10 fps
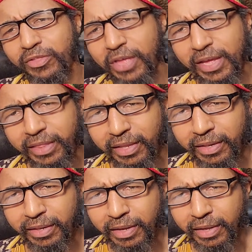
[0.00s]

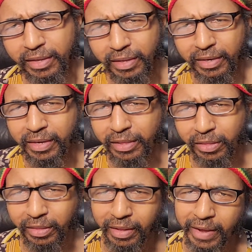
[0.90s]
chasing
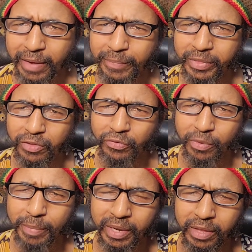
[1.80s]
this sister
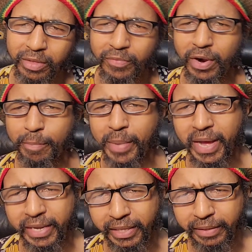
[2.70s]
because of her
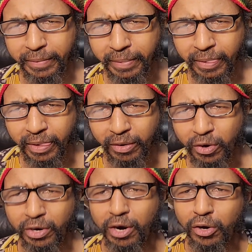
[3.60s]
body
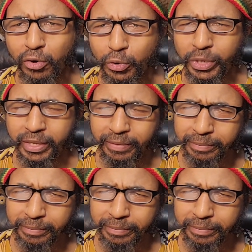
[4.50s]
or her goodie